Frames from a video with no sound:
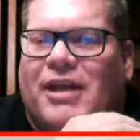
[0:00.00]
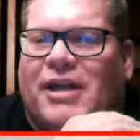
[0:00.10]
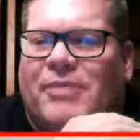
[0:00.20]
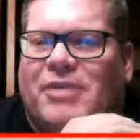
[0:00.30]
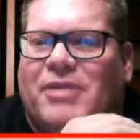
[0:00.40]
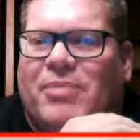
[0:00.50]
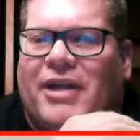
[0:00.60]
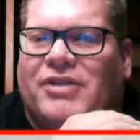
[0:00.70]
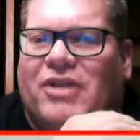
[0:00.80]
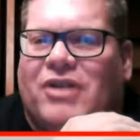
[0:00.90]
they played a
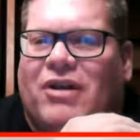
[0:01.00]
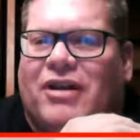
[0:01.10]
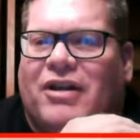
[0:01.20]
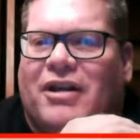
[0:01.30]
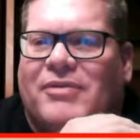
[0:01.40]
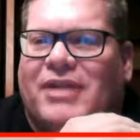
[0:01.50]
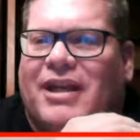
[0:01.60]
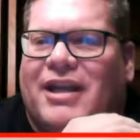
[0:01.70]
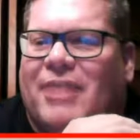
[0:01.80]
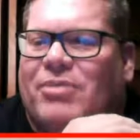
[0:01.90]
song, and I was like,
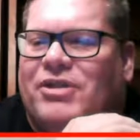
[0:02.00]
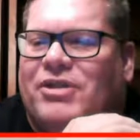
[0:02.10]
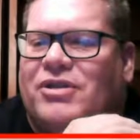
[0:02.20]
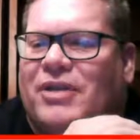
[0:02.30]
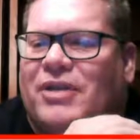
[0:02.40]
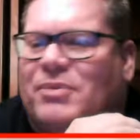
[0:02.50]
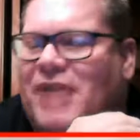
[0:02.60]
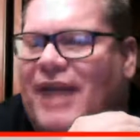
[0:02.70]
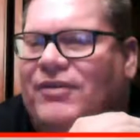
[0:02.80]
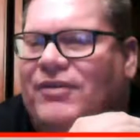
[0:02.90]
yeah, I'm pretty sure that was
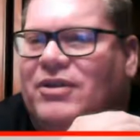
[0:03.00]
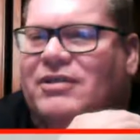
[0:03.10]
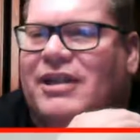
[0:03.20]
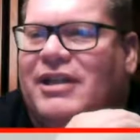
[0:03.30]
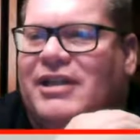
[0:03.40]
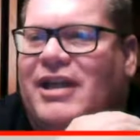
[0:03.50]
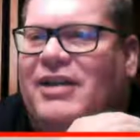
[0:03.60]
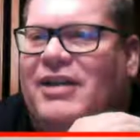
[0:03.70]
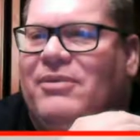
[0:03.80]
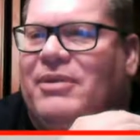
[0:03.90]
after
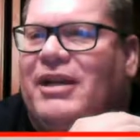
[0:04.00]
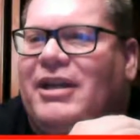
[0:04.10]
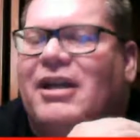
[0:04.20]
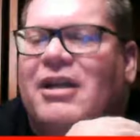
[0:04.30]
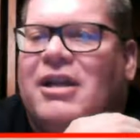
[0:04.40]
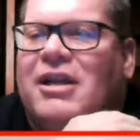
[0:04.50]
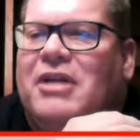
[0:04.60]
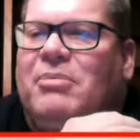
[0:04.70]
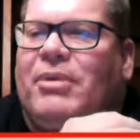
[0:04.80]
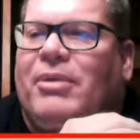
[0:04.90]
1983.
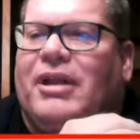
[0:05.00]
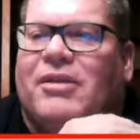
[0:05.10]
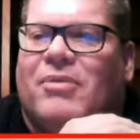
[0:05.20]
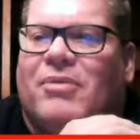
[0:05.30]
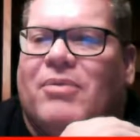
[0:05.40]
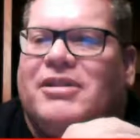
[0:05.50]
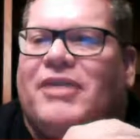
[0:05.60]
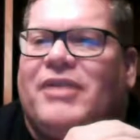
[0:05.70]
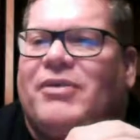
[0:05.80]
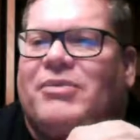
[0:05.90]
But the rest
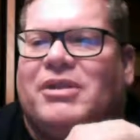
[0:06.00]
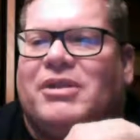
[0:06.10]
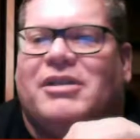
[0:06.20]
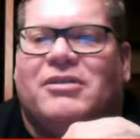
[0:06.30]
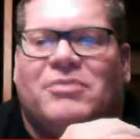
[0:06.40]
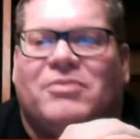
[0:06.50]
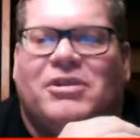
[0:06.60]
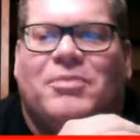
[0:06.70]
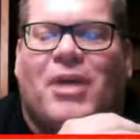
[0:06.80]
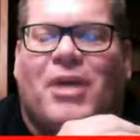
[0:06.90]
of it was
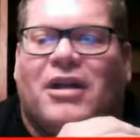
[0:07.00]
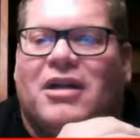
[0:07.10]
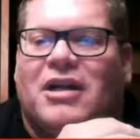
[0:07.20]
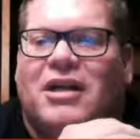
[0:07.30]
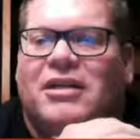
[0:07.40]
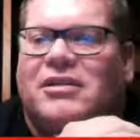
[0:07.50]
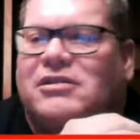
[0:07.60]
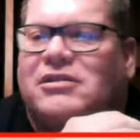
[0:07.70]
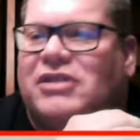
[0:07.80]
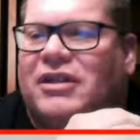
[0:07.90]
spot on.
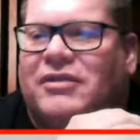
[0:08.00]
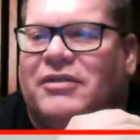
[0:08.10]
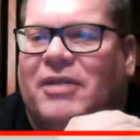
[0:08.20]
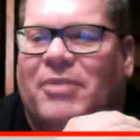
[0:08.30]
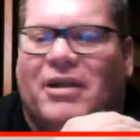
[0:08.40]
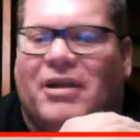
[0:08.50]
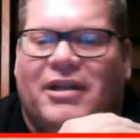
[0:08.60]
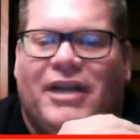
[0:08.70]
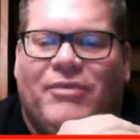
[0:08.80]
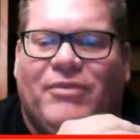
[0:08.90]
So I'm not going to
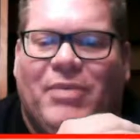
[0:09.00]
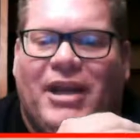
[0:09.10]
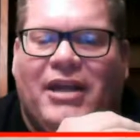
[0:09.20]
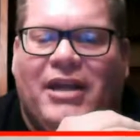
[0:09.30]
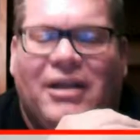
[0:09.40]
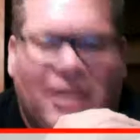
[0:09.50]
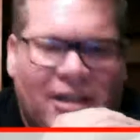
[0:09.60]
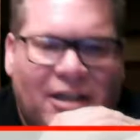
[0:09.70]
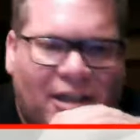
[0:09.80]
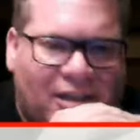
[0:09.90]
give them that
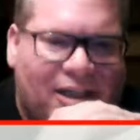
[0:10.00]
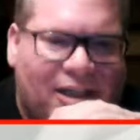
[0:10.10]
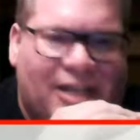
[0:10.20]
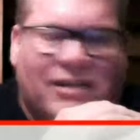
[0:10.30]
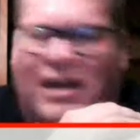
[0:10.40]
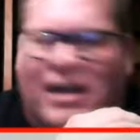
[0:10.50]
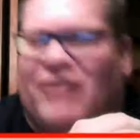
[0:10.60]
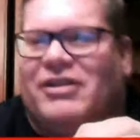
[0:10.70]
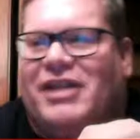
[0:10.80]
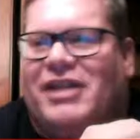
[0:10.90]
because they didn't
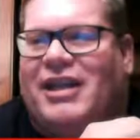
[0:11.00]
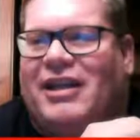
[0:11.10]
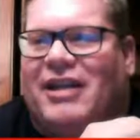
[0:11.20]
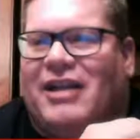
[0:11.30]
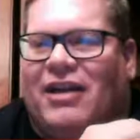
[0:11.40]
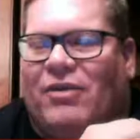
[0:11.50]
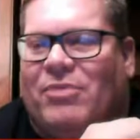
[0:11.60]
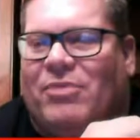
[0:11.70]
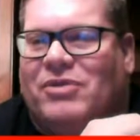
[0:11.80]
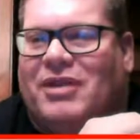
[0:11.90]
guarantee that all the
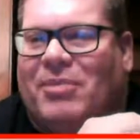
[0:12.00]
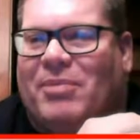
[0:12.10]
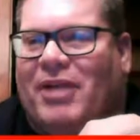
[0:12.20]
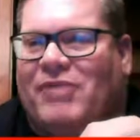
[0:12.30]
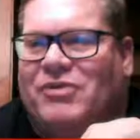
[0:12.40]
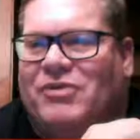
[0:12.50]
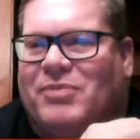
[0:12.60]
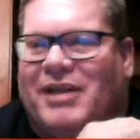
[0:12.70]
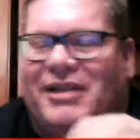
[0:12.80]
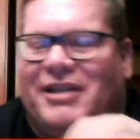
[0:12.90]
music they played was from
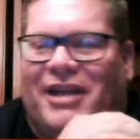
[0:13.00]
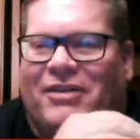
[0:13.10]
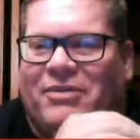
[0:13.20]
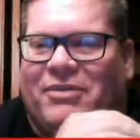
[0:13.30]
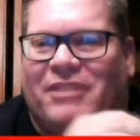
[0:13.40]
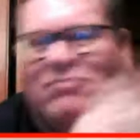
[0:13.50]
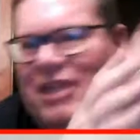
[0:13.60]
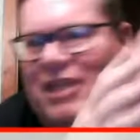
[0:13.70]
1983. They